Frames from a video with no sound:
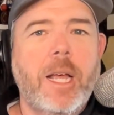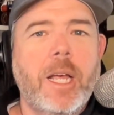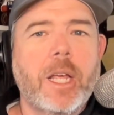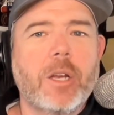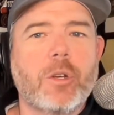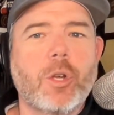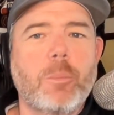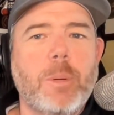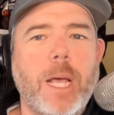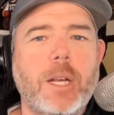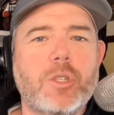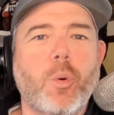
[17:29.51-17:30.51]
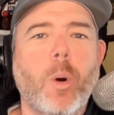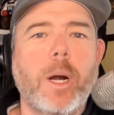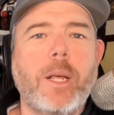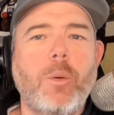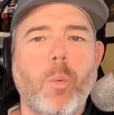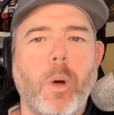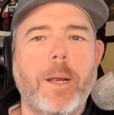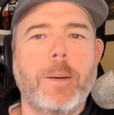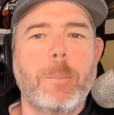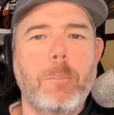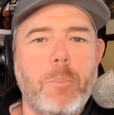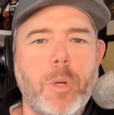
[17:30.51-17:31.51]
it could be a
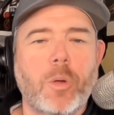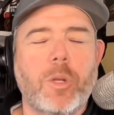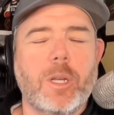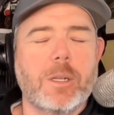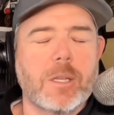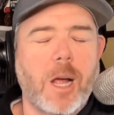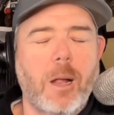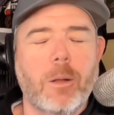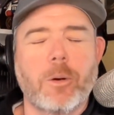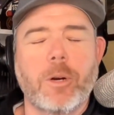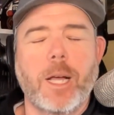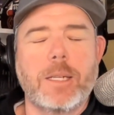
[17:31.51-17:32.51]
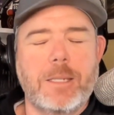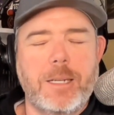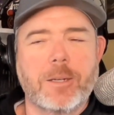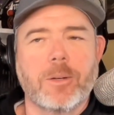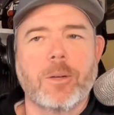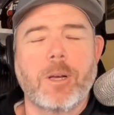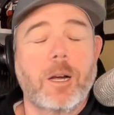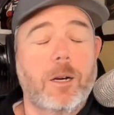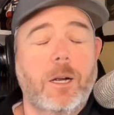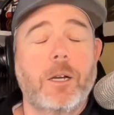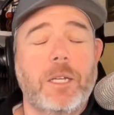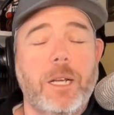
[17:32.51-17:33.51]
$21 million
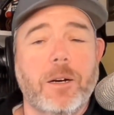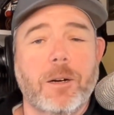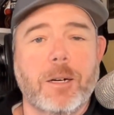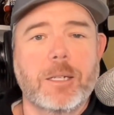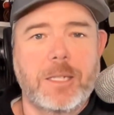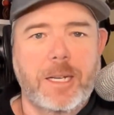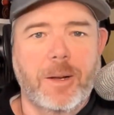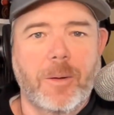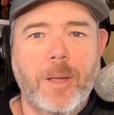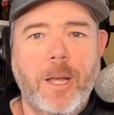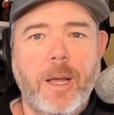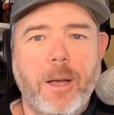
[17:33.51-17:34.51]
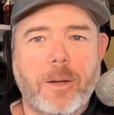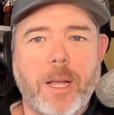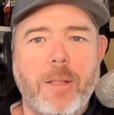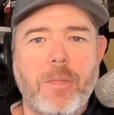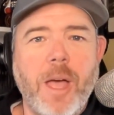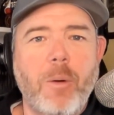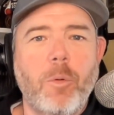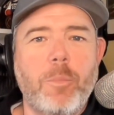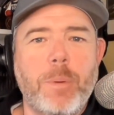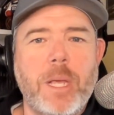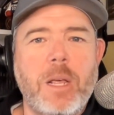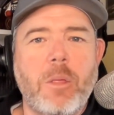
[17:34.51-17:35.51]
a year deal. Okay, that would
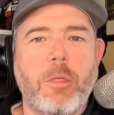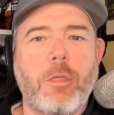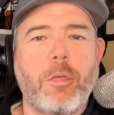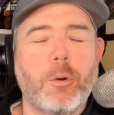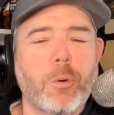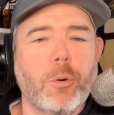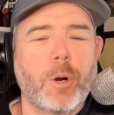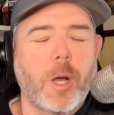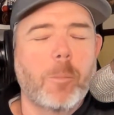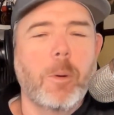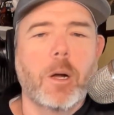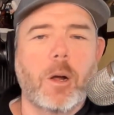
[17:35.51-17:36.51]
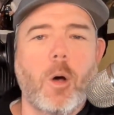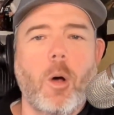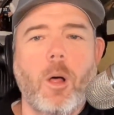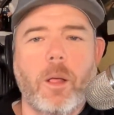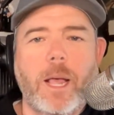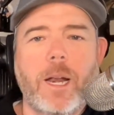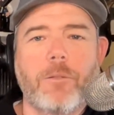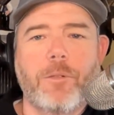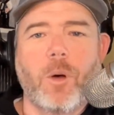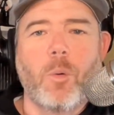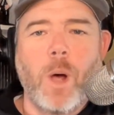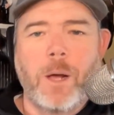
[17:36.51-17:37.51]
be third among all
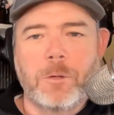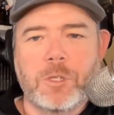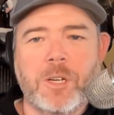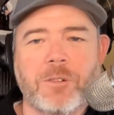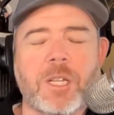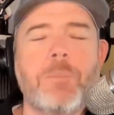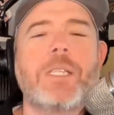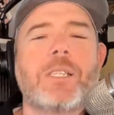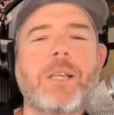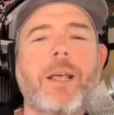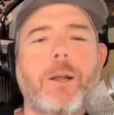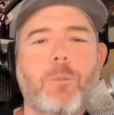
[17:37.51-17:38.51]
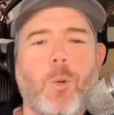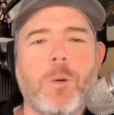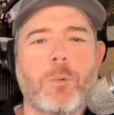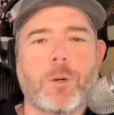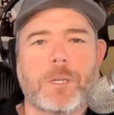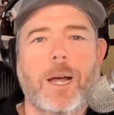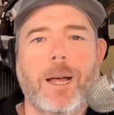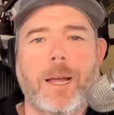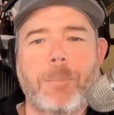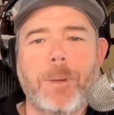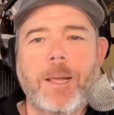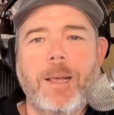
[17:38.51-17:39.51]
NFL wide receivers. Let me say it one more
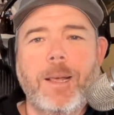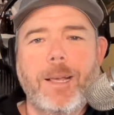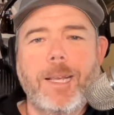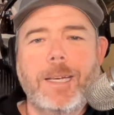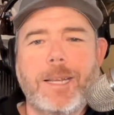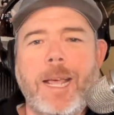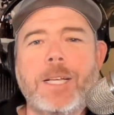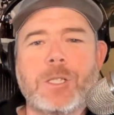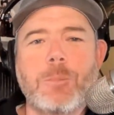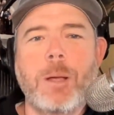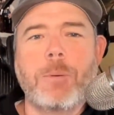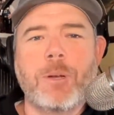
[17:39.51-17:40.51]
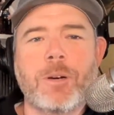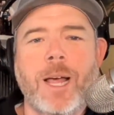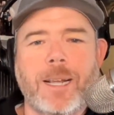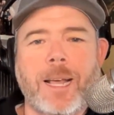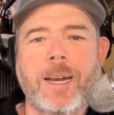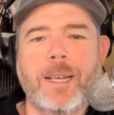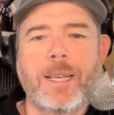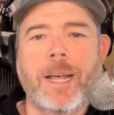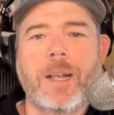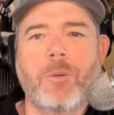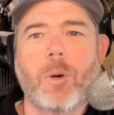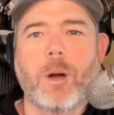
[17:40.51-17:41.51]
time in case maybe you're not kind of
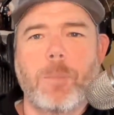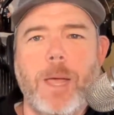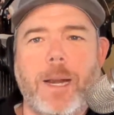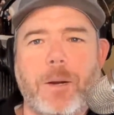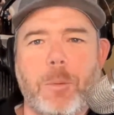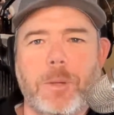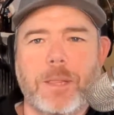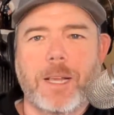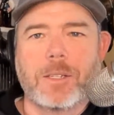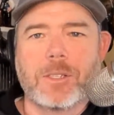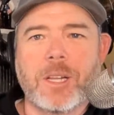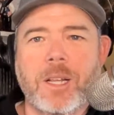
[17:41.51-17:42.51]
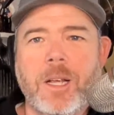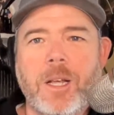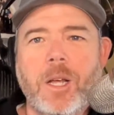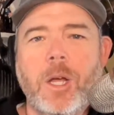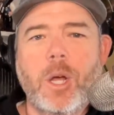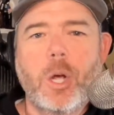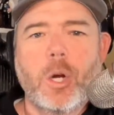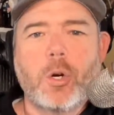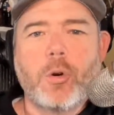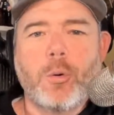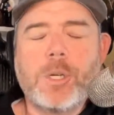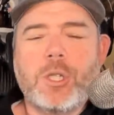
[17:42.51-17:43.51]
getting where I'm headed with this.
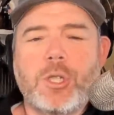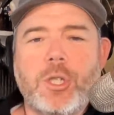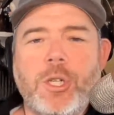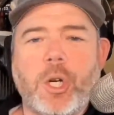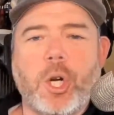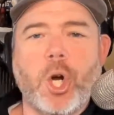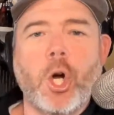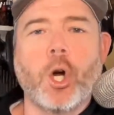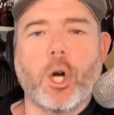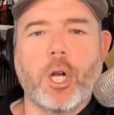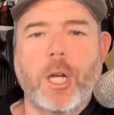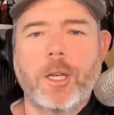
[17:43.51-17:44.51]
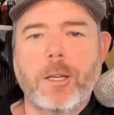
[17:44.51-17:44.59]
Christian Kirk,